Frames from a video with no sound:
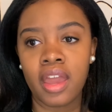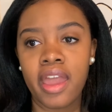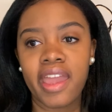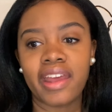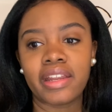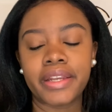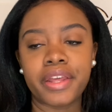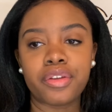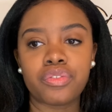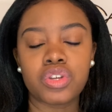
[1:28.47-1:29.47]
And
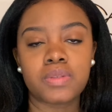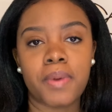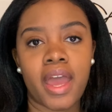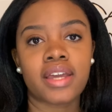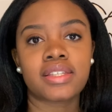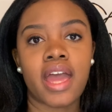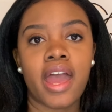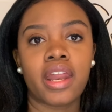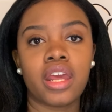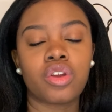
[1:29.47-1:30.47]
neither of those bags
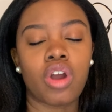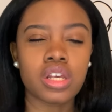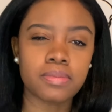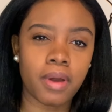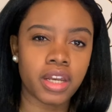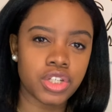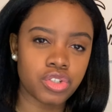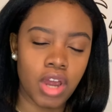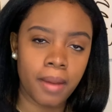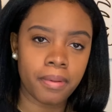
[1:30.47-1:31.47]
had a crossbody
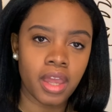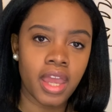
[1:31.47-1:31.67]
strap.